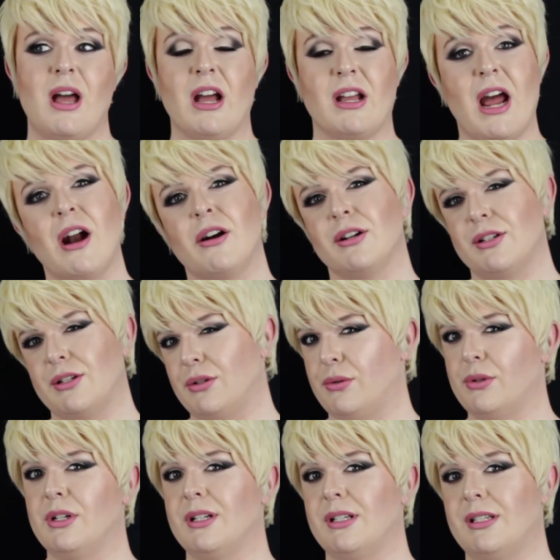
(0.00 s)
a character
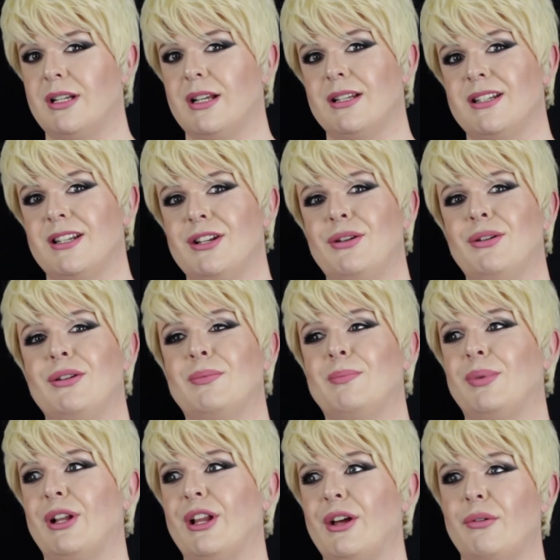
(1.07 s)
to an extent, and you
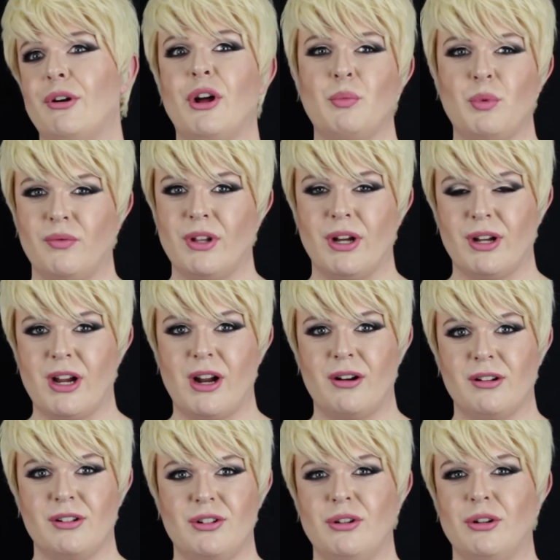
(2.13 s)
can play around with that
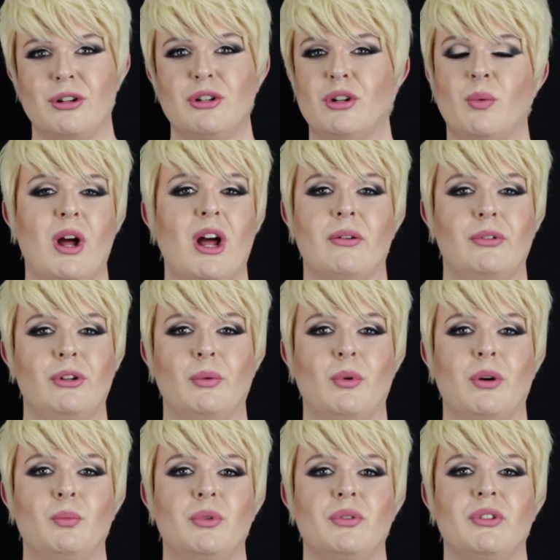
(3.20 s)
character and you can do whatever you
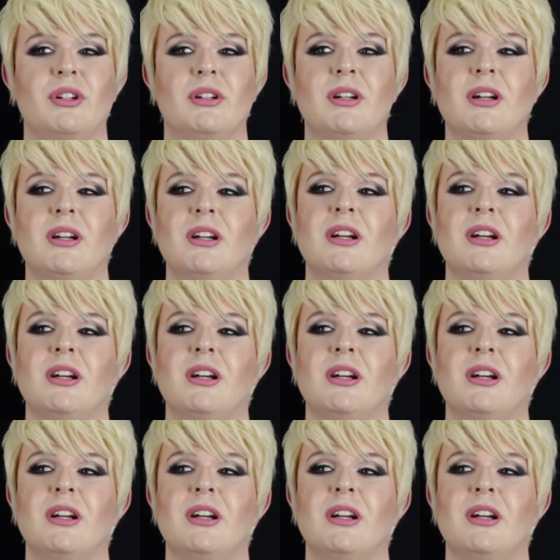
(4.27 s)
want with it.